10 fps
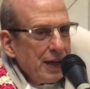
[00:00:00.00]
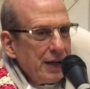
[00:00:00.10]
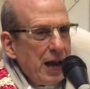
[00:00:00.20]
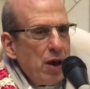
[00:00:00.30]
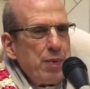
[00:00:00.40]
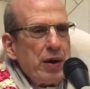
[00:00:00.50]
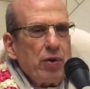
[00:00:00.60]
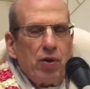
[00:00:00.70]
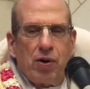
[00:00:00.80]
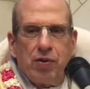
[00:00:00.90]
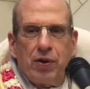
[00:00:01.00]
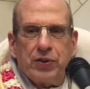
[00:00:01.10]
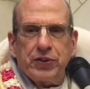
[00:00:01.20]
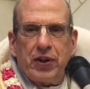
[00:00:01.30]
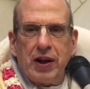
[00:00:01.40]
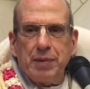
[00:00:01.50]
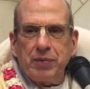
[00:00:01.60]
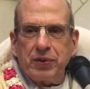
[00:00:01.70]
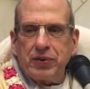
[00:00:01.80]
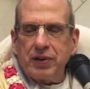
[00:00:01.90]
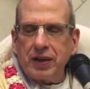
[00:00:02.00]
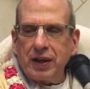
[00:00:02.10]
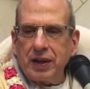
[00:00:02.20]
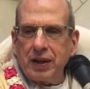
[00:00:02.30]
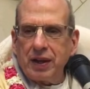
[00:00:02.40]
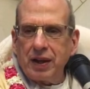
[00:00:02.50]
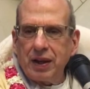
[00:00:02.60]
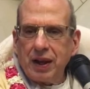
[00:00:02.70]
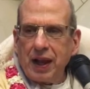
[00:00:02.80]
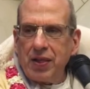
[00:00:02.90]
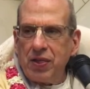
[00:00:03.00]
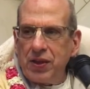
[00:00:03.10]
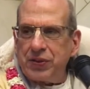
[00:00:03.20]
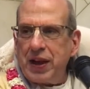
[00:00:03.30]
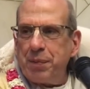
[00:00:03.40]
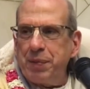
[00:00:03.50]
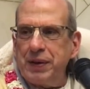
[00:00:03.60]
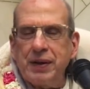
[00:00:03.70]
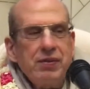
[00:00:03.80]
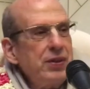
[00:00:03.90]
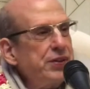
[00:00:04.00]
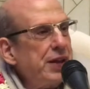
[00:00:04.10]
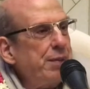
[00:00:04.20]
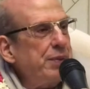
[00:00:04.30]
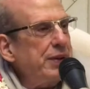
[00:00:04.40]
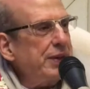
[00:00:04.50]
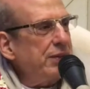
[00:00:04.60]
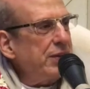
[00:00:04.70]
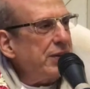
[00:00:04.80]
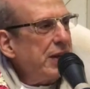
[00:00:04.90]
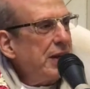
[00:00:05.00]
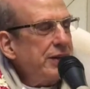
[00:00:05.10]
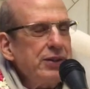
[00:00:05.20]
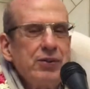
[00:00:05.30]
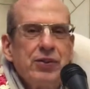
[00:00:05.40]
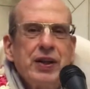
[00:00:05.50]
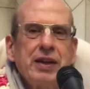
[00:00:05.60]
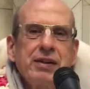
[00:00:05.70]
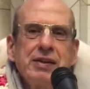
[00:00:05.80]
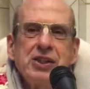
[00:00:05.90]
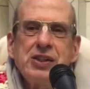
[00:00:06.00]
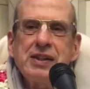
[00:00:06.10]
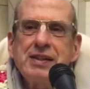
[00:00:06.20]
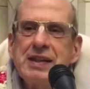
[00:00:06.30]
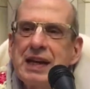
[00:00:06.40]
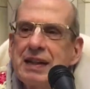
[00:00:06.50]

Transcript: And how about all those times, and this happened, and this happened, and this? Do you think Krishna is